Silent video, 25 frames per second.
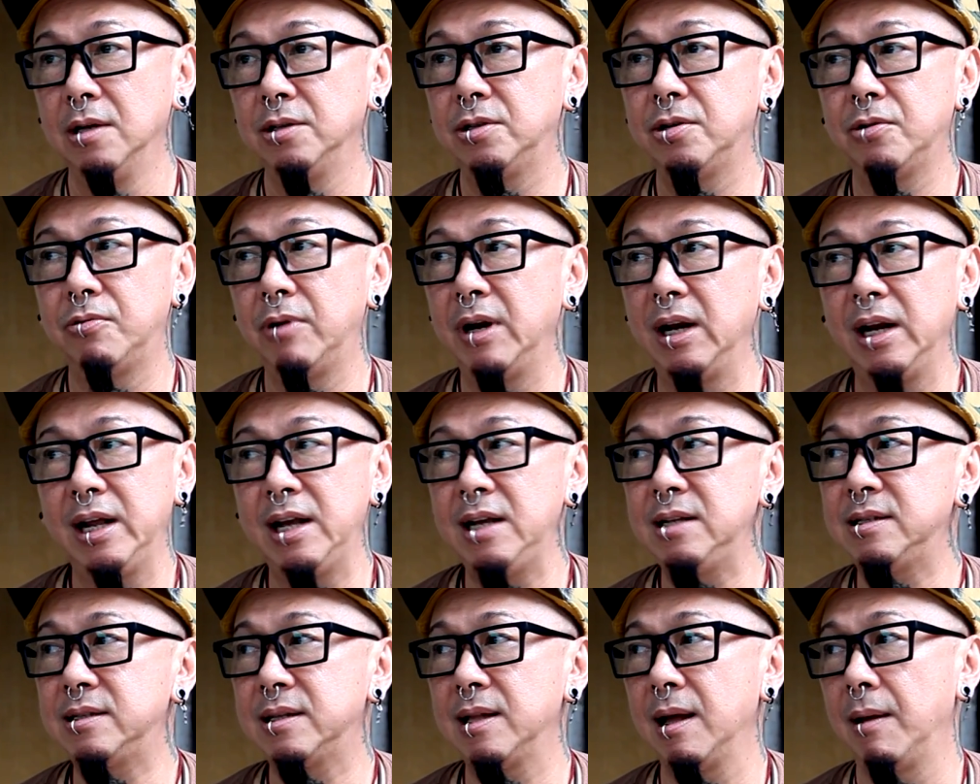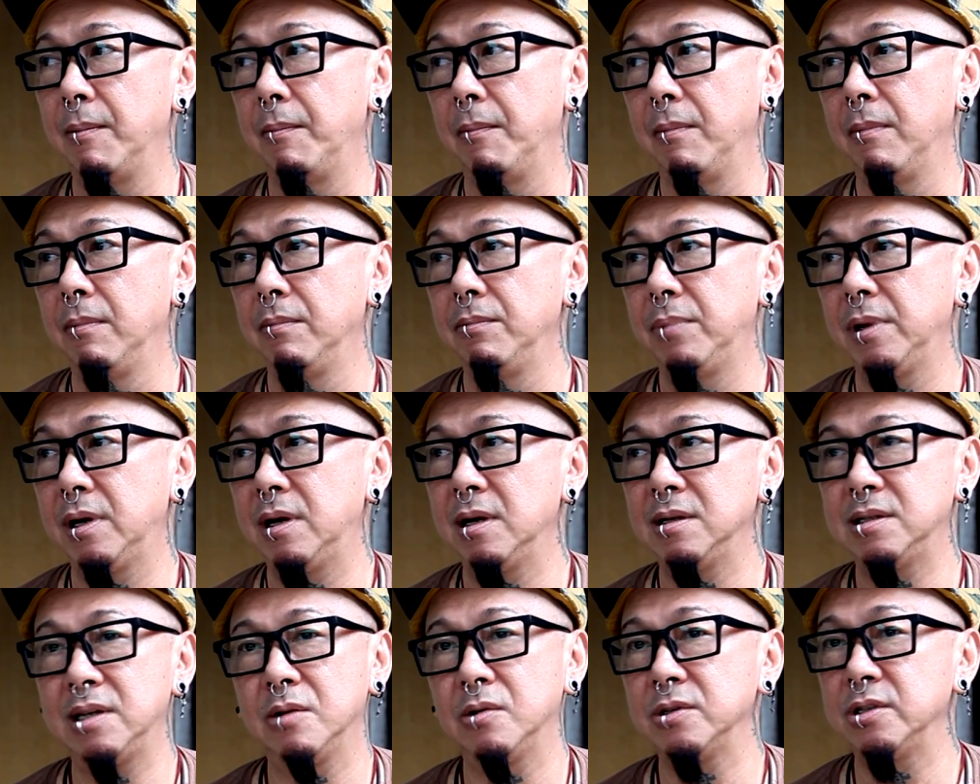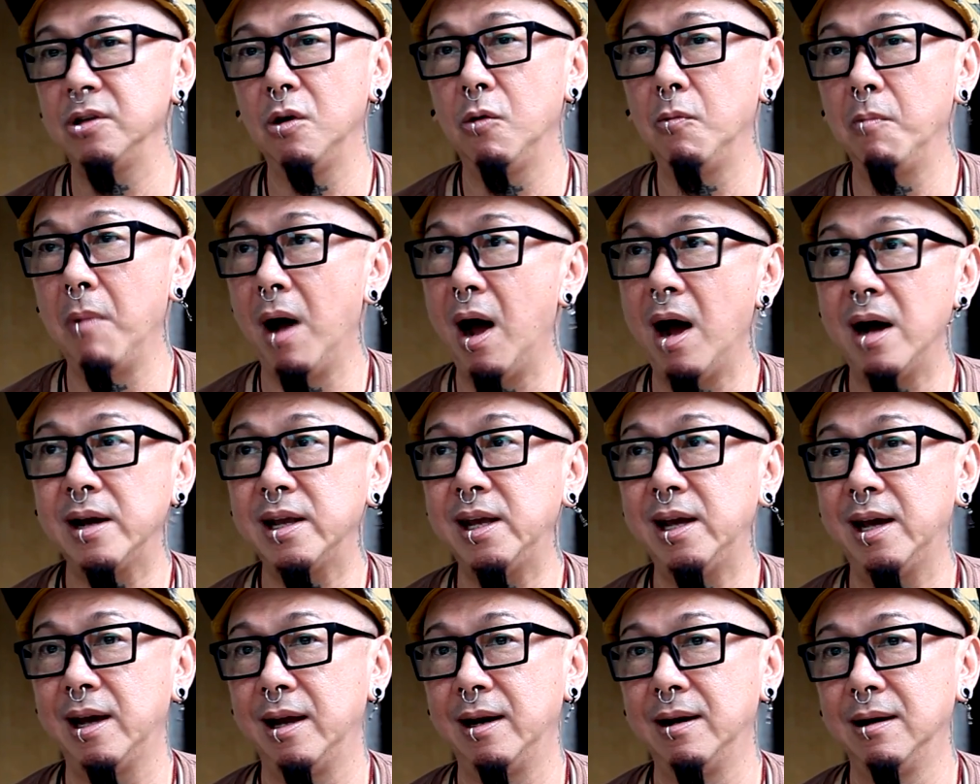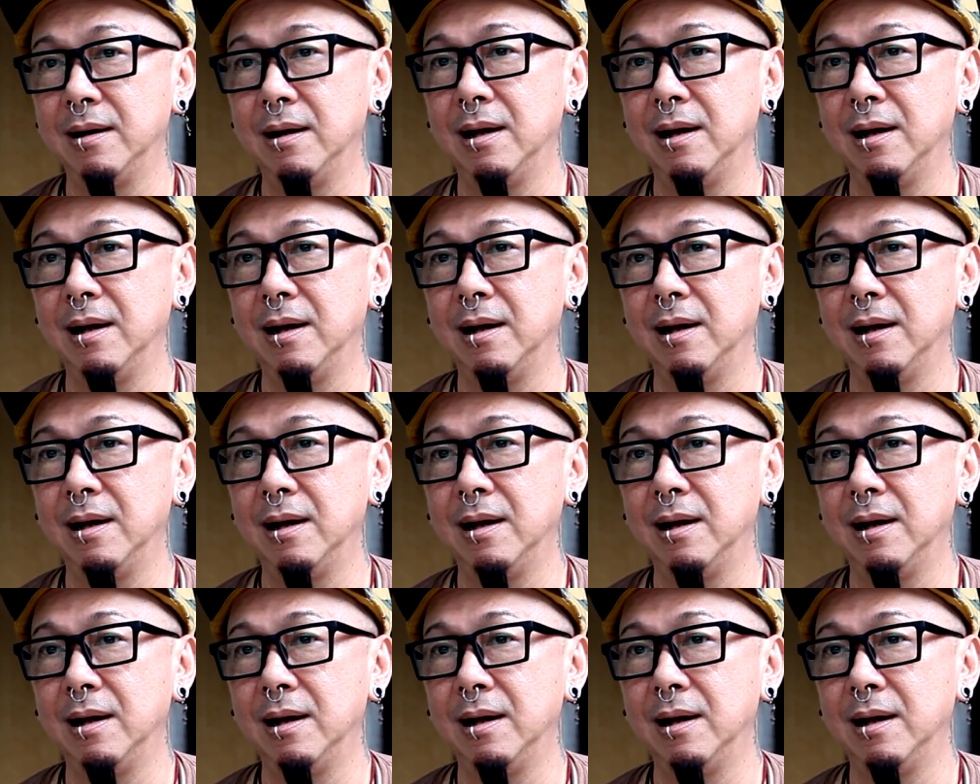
release them, because there was no market.